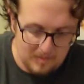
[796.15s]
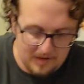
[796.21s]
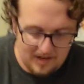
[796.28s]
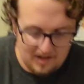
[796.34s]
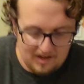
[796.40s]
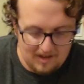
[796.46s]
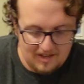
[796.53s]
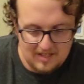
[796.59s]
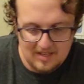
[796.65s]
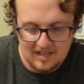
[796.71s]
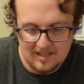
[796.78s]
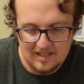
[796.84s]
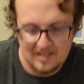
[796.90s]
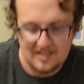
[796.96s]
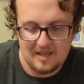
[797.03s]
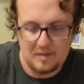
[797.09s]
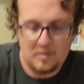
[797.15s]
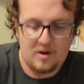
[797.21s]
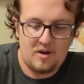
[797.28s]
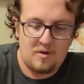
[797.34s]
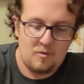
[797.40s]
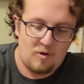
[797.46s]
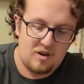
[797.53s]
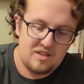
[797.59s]
but honestly, this thing put
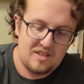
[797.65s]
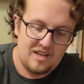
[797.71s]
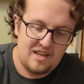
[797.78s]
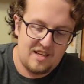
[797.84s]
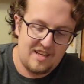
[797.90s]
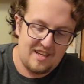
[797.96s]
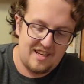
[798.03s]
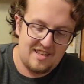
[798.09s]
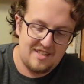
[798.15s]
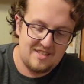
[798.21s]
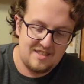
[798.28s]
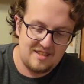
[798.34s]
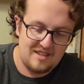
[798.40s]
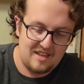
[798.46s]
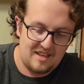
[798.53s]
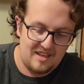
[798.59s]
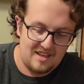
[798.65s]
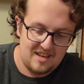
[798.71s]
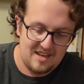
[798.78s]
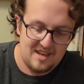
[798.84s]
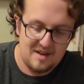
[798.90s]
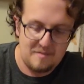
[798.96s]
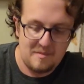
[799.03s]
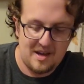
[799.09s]
in work today against the
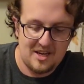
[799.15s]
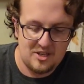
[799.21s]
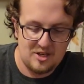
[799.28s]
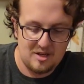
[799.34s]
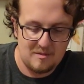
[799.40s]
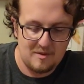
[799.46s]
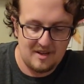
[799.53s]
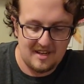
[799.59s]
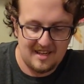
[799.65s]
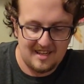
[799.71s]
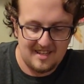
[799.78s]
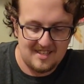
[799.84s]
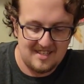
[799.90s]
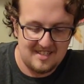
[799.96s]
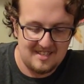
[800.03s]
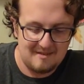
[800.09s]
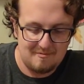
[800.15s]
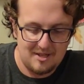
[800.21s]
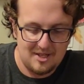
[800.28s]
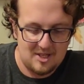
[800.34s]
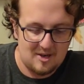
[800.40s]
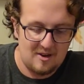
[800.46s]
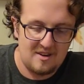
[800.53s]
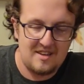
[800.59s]
matchup against
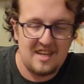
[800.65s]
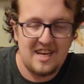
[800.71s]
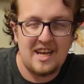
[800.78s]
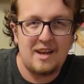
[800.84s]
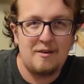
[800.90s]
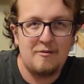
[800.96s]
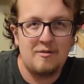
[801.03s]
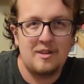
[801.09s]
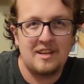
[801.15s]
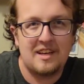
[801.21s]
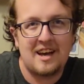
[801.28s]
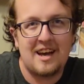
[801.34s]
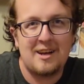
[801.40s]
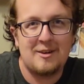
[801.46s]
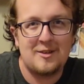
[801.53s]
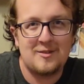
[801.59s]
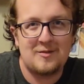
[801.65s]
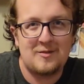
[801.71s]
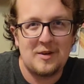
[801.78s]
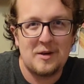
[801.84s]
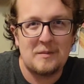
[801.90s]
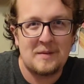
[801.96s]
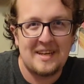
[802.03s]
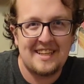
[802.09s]
Mr. Dave, the guy who's
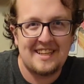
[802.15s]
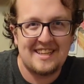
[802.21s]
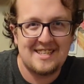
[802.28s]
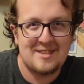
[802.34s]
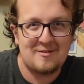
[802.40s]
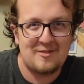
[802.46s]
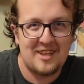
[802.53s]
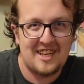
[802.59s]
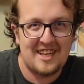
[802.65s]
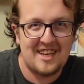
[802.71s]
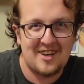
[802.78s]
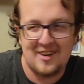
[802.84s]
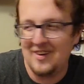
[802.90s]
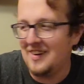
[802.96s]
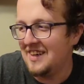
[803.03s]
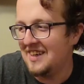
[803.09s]
filming this video.